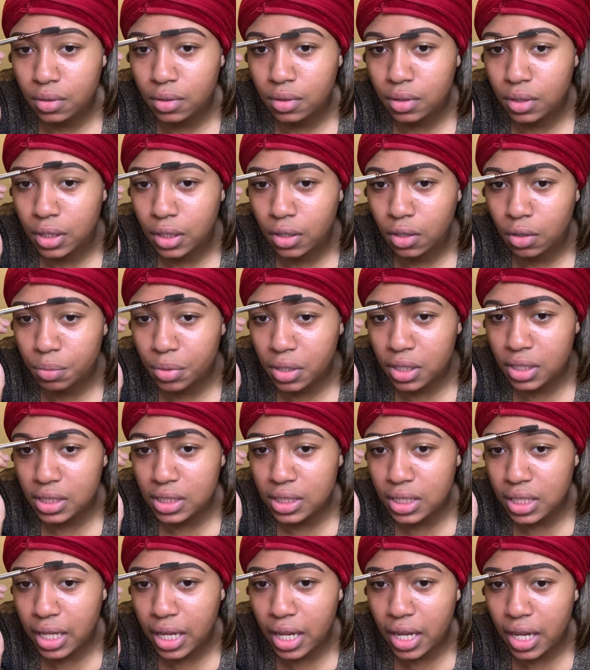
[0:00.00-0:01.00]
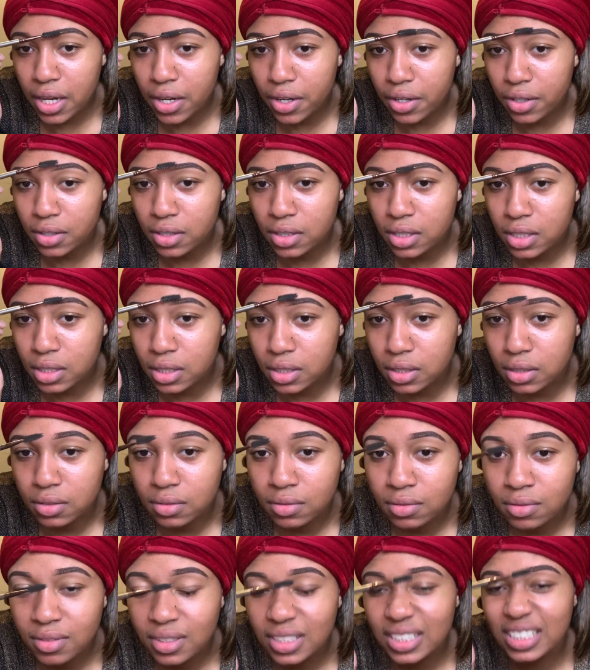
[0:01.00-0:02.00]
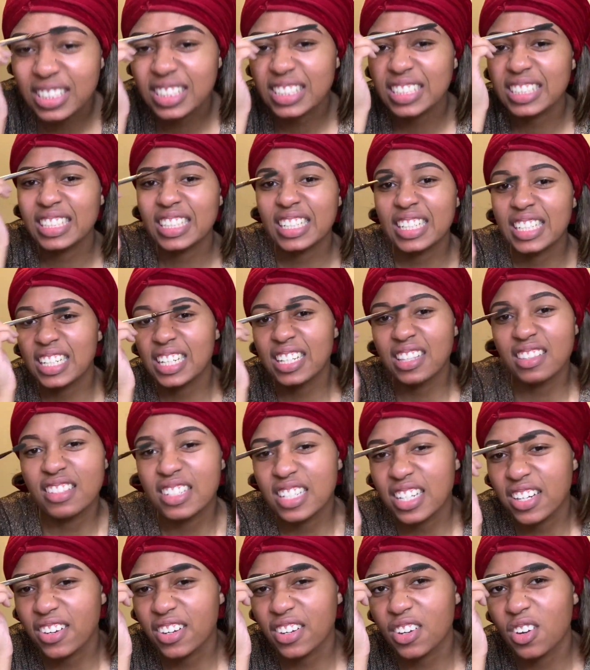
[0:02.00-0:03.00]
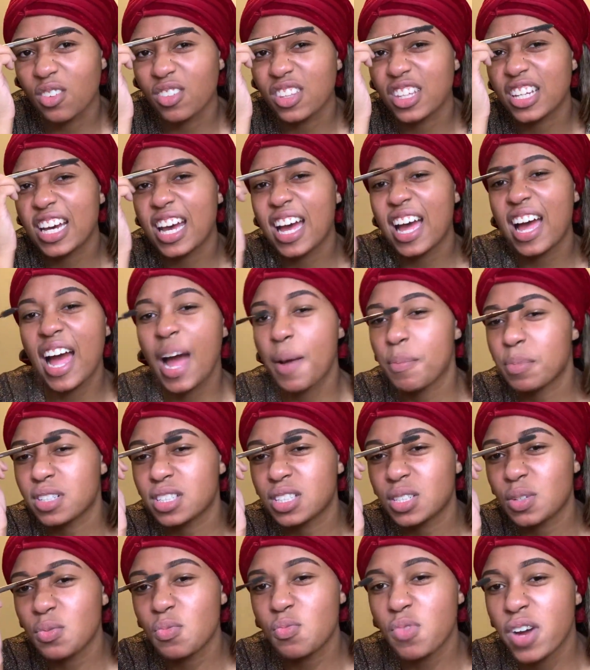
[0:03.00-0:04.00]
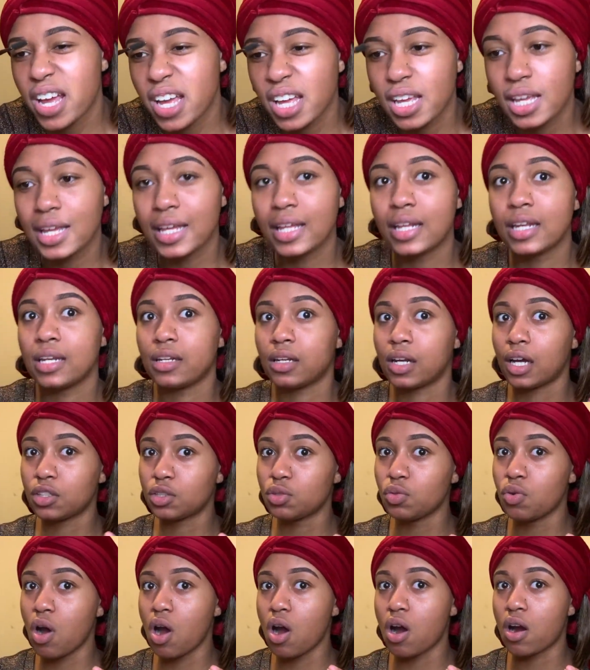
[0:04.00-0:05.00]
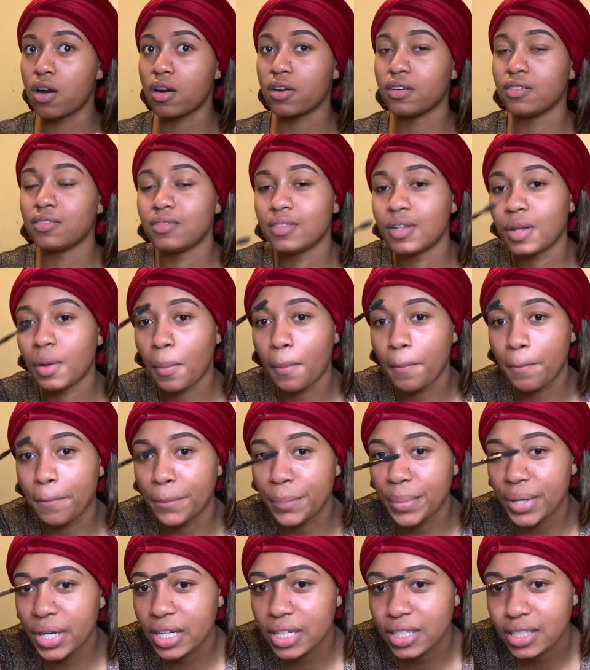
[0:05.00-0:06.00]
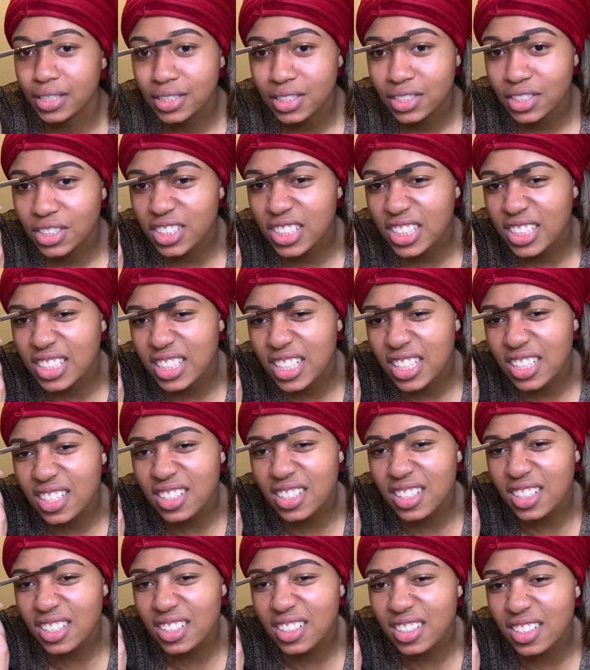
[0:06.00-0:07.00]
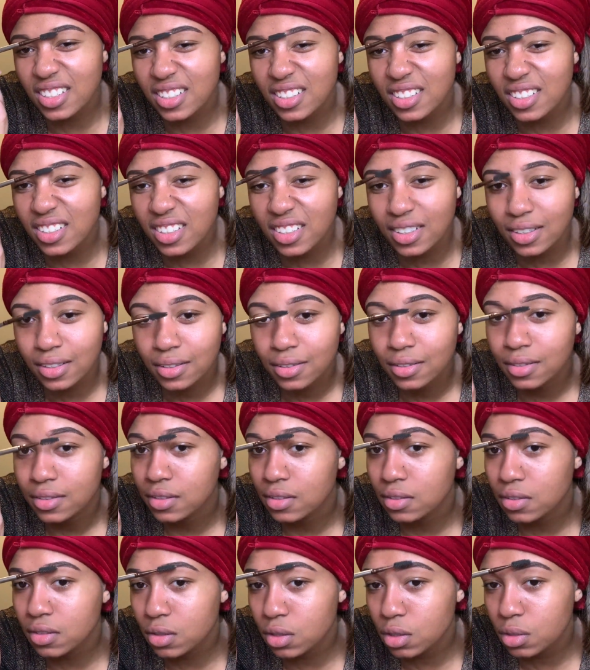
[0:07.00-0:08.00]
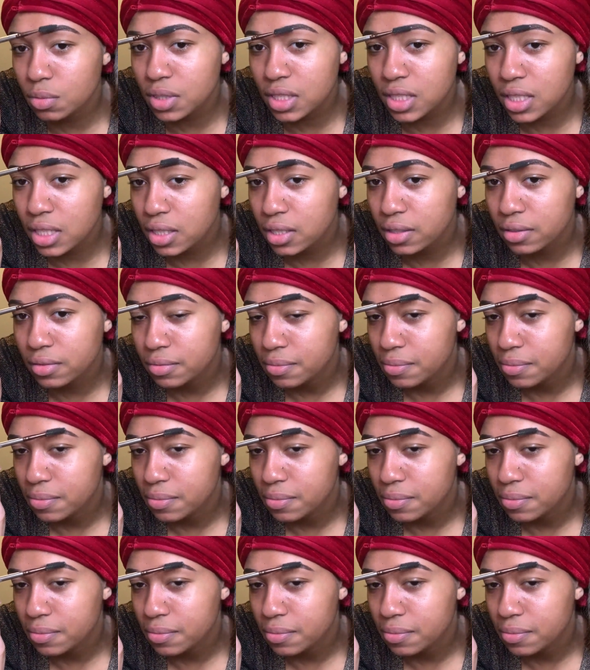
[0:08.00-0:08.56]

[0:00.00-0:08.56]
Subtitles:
don't be scared to get in there and go the opposite way. Not too hard, but just you know what I'm saying?